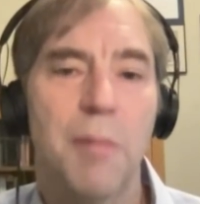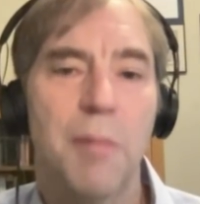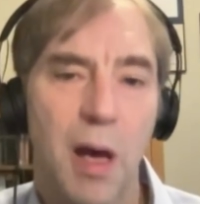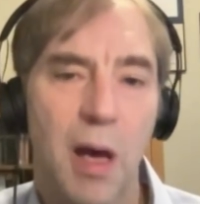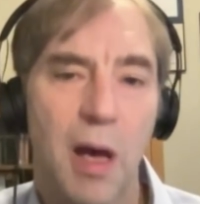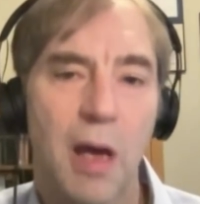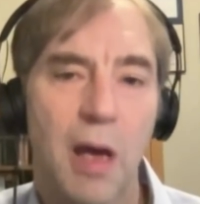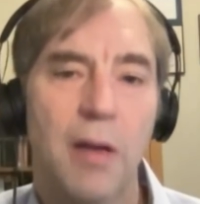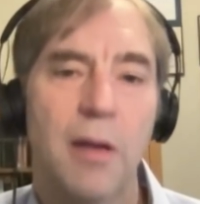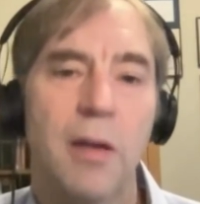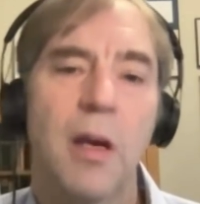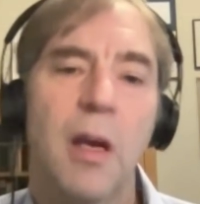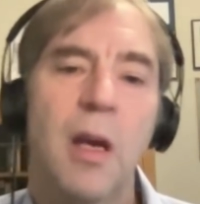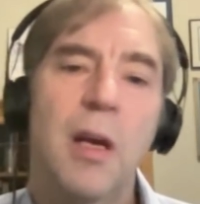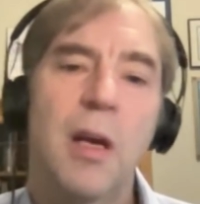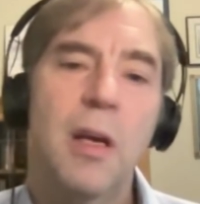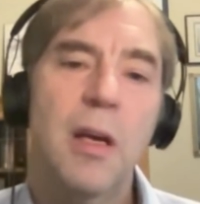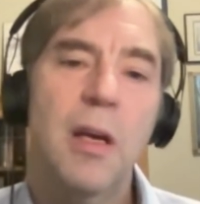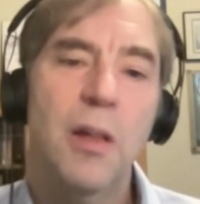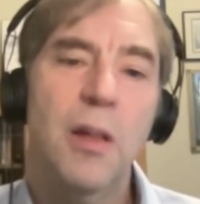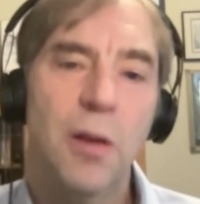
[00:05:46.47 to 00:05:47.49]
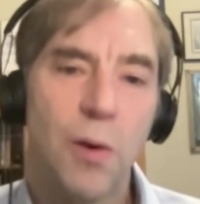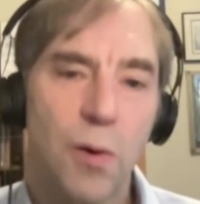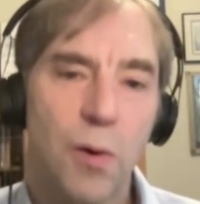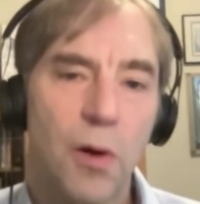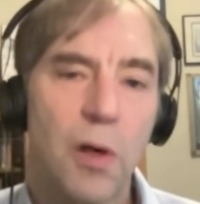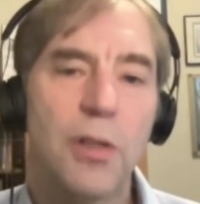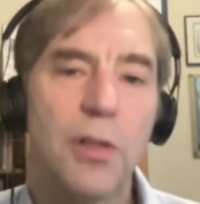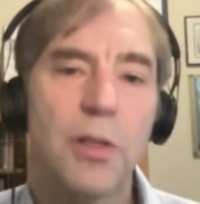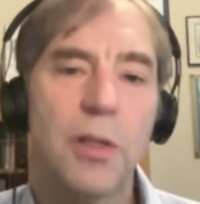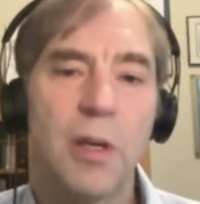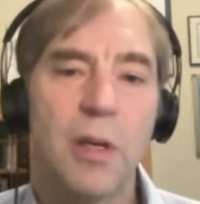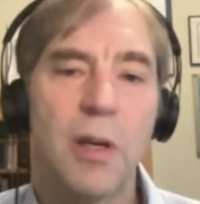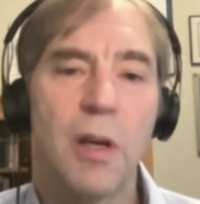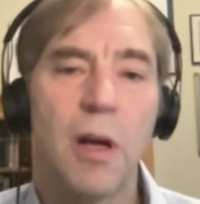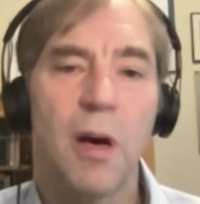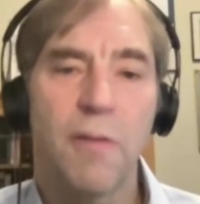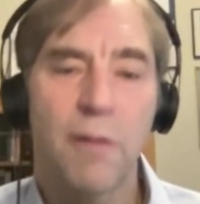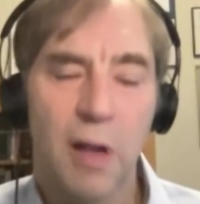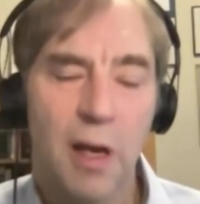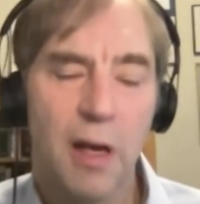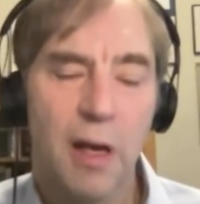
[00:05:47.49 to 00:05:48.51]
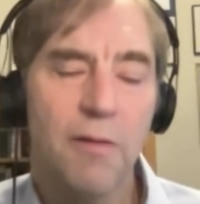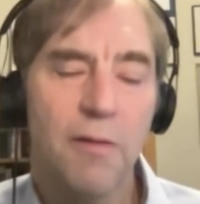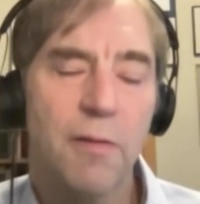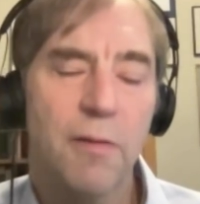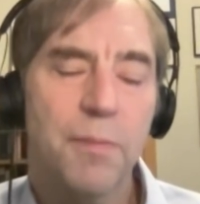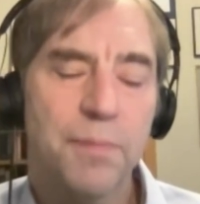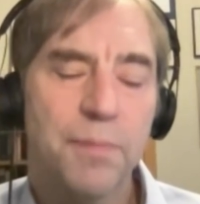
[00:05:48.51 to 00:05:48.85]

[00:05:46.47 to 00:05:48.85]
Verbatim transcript: mind in the origin of life.